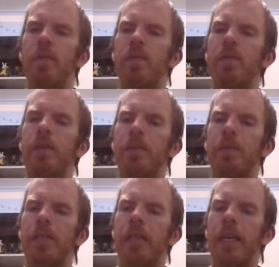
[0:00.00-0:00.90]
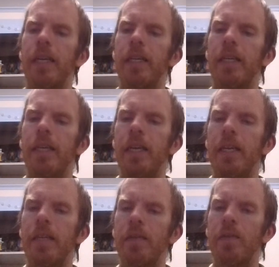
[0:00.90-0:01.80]
flip side.
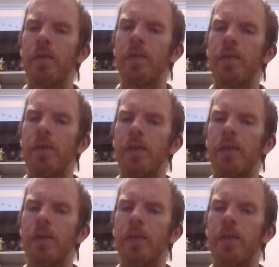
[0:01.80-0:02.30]
It's a 4/4